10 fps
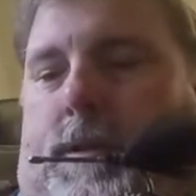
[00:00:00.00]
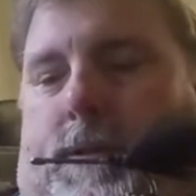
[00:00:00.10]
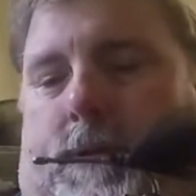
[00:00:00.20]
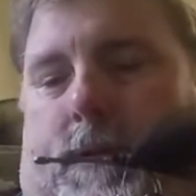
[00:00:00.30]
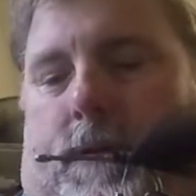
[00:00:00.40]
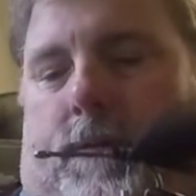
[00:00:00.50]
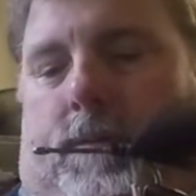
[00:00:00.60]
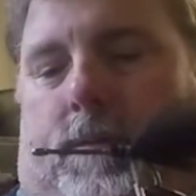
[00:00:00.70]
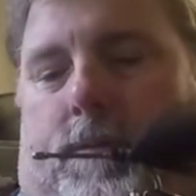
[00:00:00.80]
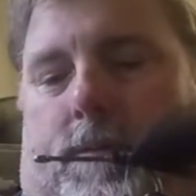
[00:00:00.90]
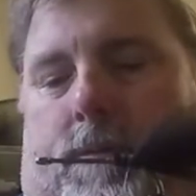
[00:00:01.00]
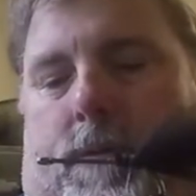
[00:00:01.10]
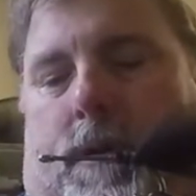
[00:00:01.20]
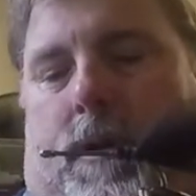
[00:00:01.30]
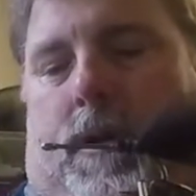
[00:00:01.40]
So
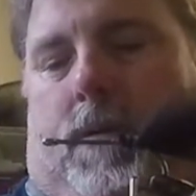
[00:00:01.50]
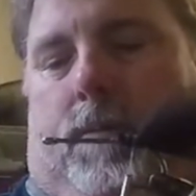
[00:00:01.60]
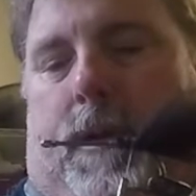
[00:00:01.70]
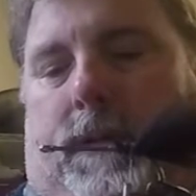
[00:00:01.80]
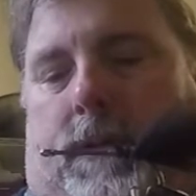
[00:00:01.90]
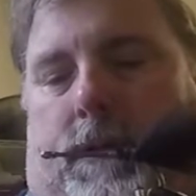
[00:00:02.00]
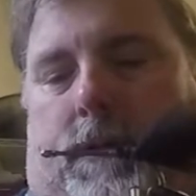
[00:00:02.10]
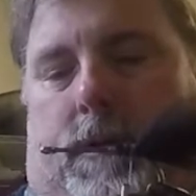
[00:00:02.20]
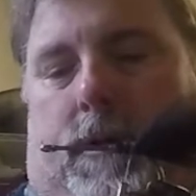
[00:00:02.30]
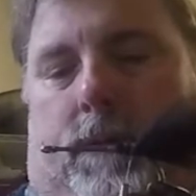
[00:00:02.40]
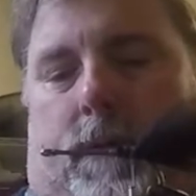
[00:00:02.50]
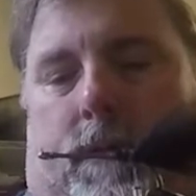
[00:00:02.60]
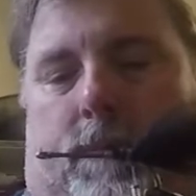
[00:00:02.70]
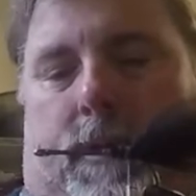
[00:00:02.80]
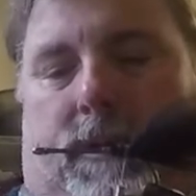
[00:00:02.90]
we basically start with
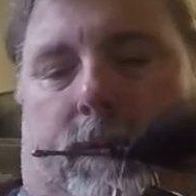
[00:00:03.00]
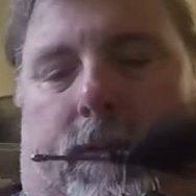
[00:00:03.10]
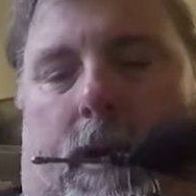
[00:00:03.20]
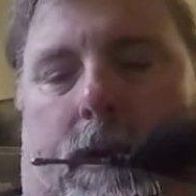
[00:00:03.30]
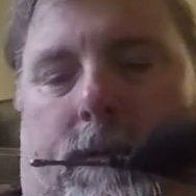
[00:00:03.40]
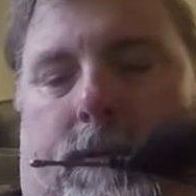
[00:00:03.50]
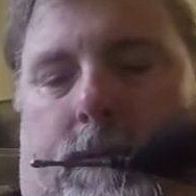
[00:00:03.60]
a piece of fox.